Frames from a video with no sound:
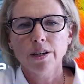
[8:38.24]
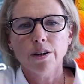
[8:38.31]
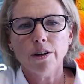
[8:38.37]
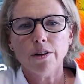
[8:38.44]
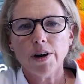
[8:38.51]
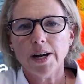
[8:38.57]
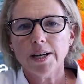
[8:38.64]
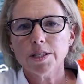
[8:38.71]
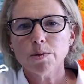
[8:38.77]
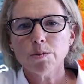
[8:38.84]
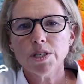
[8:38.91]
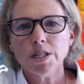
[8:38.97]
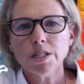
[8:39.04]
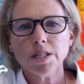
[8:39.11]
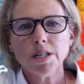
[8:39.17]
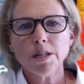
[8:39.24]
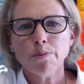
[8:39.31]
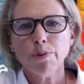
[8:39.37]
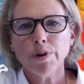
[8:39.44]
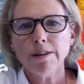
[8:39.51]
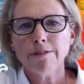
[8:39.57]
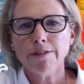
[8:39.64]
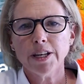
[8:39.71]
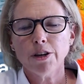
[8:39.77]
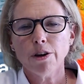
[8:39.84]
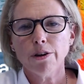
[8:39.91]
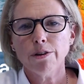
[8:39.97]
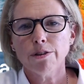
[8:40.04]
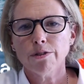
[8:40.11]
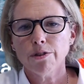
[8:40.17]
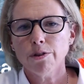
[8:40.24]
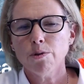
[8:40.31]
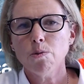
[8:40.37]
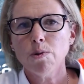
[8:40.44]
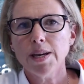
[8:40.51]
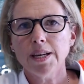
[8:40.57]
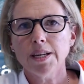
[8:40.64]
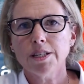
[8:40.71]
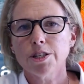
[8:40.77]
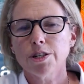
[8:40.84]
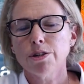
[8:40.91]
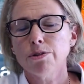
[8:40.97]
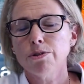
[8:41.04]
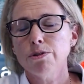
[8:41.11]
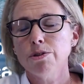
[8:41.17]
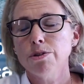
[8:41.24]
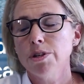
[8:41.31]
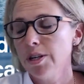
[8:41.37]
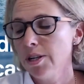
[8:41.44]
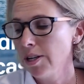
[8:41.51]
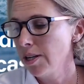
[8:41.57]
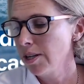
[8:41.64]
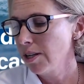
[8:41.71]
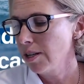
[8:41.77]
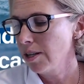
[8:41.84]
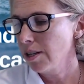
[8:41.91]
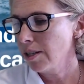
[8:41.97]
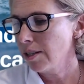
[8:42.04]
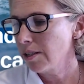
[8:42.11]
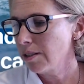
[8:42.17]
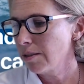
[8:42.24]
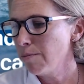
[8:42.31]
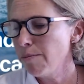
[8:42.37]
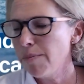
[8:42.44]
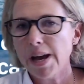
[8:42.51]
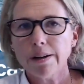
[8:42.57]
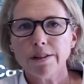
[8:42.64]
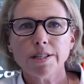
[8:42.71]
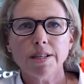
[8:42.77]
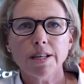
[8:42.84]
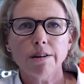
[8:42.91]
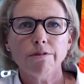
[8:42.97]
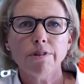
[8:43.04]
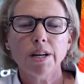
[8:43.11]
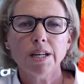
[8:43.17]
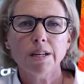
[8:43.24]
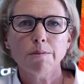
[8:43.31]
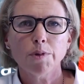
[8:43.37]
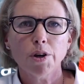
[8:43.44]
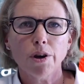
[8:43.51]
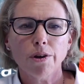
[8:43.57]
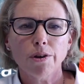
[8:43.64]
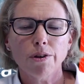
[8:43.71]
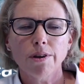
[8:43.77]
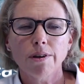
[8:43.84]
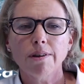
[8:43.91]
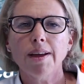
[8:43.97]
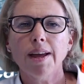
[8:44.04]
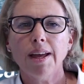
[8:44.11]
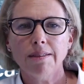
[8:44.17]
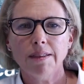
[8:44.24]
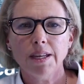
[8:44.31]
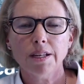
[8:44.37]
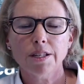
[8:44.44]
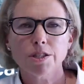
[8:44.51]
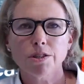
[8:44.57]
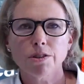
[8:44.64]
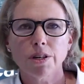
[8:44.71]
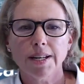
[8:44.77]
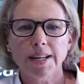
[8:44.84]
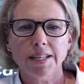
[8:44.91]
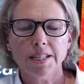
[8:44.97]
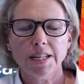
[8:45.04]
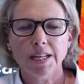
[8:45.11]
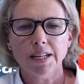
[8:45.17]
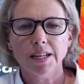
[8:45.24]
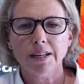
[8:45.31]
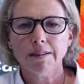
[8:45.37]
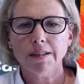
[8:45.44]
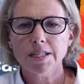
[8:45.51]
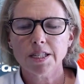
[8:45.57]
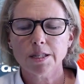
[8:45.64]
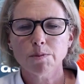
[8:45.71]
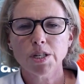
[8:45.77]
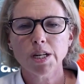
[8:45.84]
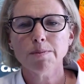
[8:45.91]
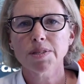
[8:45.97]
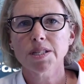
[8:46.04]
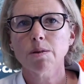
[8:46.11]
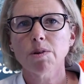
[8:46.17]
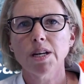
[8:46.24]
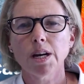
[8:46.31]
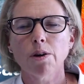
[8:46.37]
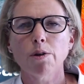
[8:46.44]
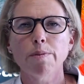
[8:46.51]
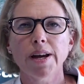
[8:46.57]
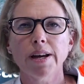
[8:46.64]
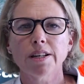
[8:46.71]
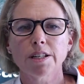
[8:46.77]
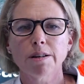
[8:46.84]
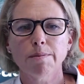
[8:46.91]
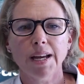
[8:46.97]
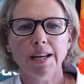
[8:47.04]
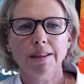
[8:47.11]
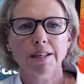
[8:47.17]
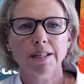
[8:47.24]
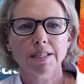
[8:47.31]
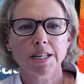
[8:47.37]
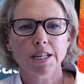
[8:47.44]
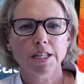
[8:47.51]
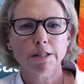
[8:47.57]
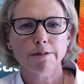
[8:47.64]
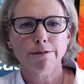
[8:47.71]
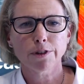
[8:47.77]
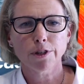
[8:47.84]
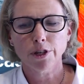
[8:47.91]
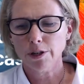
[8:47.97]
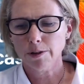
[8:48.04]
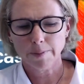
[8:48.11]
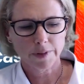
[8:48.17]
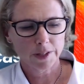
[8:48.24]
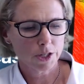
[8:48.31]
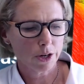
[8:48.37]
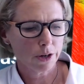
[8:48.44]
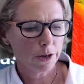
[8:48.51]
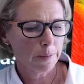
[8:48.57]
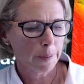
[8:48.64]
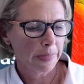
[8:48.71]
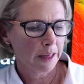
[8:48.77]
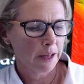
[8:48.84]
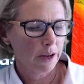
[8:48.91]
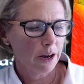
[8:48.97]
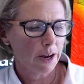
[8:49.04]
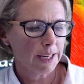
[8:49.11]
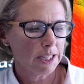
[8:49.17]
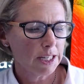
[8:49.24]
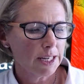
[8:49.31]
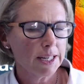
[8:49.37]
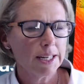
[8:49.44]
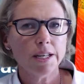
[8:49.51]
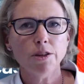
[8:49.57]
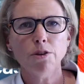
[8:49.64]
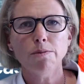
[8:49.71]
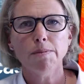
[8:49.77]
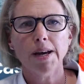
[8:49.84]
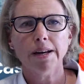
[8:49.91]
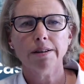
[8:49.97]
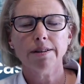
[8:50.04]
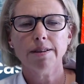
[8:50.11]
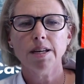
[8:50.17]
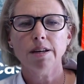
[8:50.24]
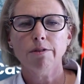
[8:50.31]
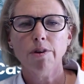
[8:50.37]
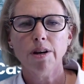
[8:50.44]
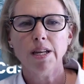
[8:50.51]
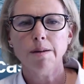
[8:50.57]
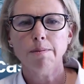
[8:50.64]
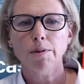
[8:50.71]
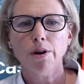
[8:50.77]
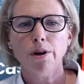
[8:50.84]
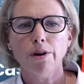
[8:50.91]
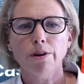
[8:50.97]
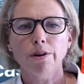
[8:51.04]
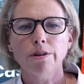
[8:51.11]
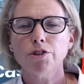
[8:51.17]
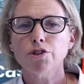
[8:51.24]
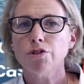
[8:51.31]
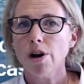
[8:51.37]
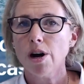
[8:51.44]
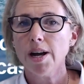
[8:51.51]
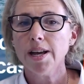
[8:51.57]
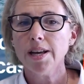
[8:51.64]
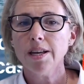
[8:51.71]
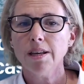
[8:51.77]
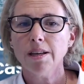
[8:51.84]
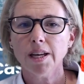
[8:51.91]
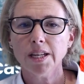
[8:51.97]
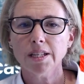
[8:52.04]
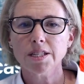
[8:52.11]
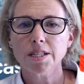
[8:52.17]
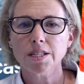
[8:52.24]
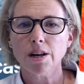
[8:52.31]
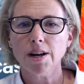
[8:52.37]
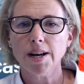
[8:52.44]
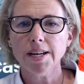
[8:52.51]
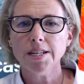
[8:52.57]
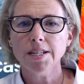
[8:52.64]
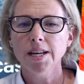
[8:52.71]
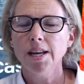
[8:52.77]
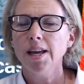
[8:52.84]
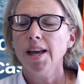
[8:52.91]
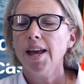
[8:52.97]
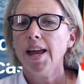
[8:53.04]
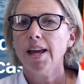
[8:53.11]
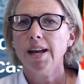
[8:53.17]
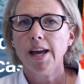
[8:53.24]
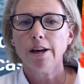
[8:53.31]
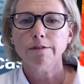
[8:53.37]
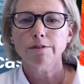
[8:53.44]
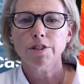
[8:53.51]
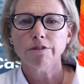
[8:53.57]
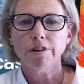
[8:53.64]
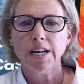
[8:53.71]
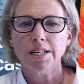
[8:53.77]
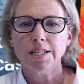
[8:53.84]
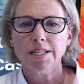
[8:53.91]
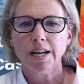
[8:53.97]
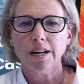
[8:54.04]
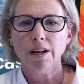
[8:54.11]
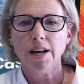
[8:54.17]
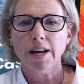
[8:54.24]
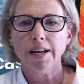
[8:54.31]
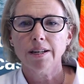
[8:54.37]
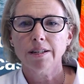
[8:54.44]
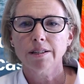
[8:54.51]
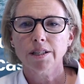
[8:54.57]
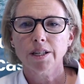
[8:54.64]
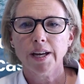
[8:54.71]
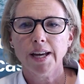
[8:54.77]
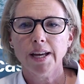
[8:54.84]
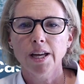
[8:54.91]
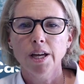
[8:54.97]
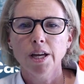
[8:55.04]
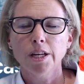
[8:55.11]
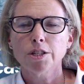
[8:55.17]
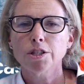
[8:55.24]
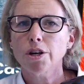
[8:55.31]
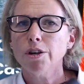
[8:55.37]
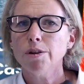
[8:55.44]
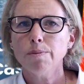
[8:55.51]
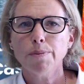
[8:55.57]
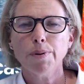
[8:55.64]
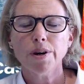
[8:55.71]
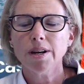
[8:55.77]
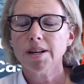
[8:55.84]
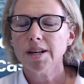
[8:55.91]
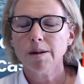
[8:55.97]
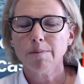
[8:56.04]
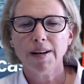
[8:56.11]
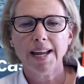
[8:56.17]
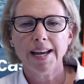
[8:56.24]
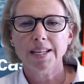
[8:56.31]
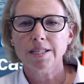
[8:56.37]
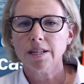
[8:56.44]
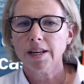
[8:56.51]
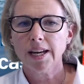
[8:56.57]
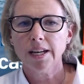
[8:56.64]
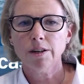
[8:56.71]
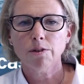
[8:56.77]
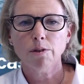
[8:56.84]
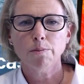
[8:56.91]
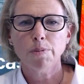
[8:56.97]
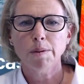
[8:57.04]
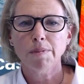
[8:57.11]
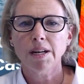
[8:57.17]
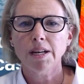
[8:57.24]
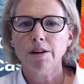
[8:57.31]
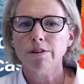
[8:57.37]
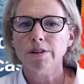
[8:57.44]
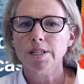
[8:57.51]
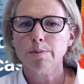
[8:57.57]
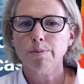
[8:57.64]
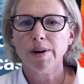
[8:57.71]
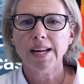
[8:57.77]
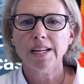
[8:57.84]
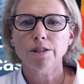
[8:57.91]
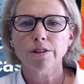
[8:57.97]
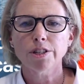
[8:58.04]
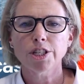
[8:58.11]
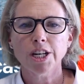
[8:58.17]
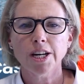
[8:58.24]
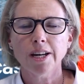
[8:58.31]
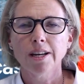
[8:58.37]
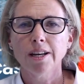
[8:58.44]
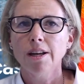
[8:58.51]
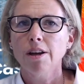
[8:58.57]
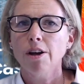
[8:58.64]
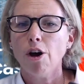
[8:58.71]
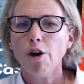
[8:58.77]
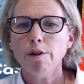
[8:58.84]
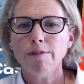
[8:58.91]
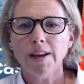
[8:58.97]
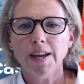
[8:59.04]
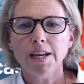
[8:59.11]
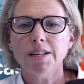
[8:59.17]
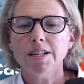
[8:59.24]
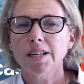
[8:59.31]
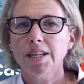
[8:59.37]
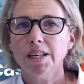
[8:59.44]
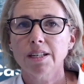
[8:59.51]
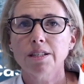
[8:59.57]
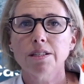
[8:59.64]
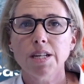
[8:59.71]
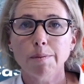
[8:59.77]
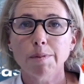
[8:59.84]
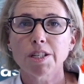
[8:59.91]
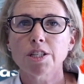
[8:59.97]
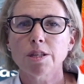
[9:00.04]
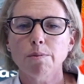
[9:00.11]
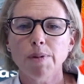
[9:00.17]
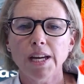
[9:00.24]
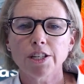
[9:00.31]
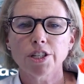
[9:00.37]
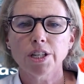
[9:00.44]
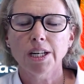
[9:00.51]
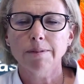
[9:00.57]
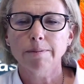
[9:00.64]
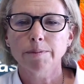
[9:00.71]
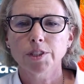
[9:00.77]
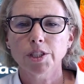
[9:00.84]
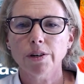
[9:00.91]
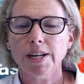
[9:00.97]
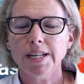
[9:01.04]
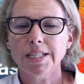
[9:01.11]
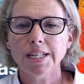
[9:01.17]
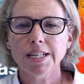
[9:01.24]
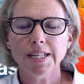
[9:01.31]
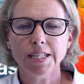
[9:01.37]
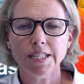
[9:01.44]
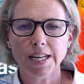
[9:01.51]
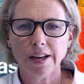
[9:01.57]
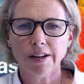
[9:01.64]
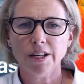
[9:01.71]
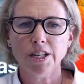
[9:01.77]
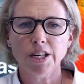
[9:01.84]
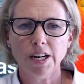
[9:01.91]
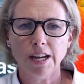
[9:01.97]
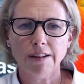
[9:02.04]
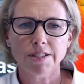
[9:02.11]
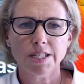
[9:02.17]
All right, so we're just going to briefly go through where to mount the Iridium GO and the external antenna. There's some tips that we know about to make things easy for you. So ideally you mount the Iridium GO dry inside and out of direct sunlight, okay? Don't put it in a place like under a bimini or a spray dodger. Overheating can damage the battery. So ideally down in your nav